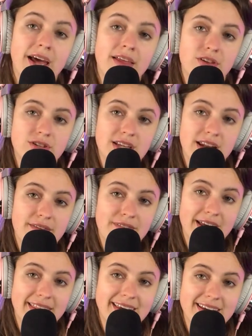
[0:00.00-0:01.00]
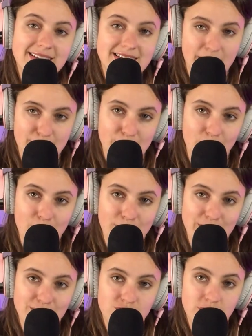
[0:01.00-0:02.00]
There's an invite link down below in my
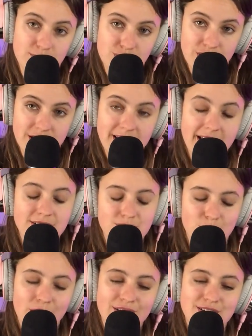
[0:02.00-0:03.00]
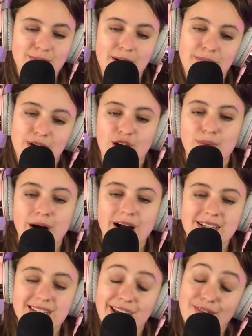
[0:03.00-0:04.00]
description, as well as my PO
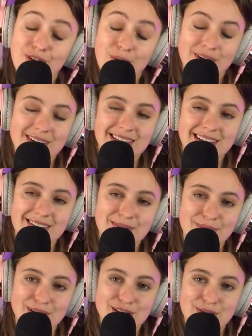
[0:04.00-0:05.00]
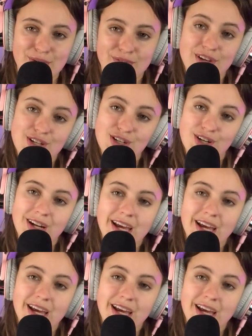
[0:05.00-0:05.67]
box if you want to send something to be featured